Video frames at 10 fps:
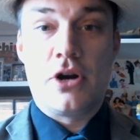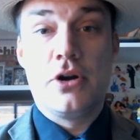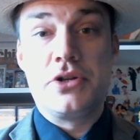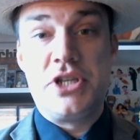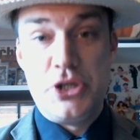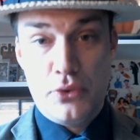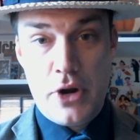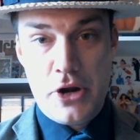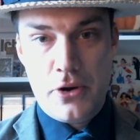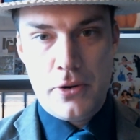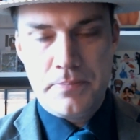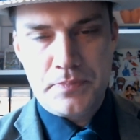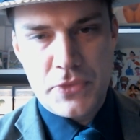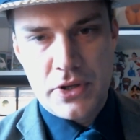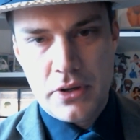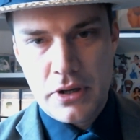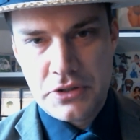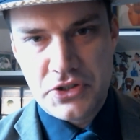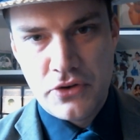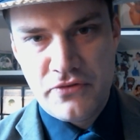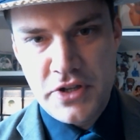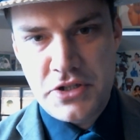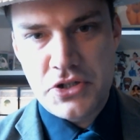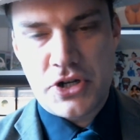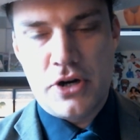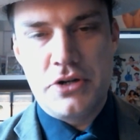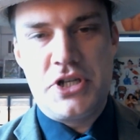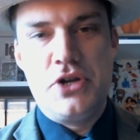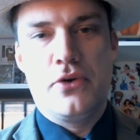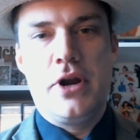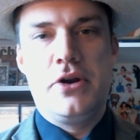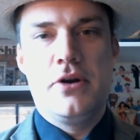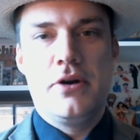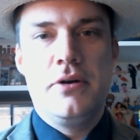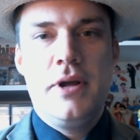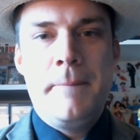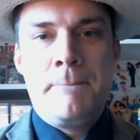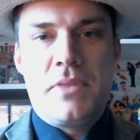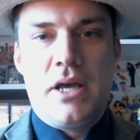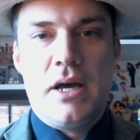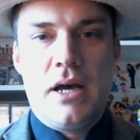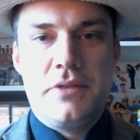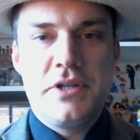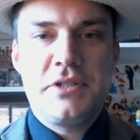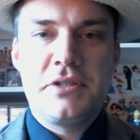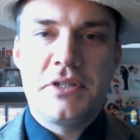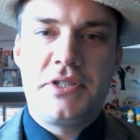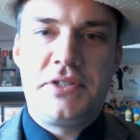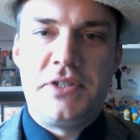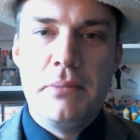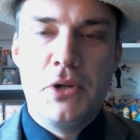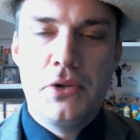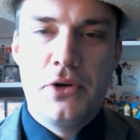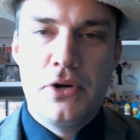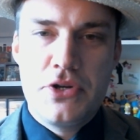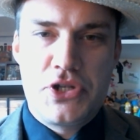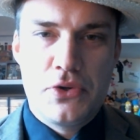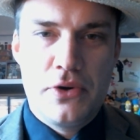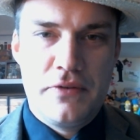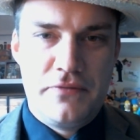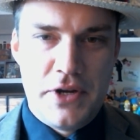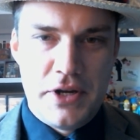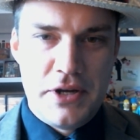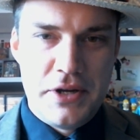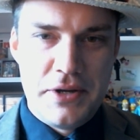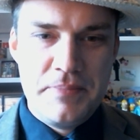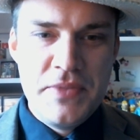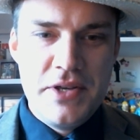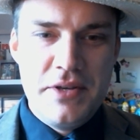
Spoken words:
Card Curator. So Vintage Card Curator, this is a similar sort of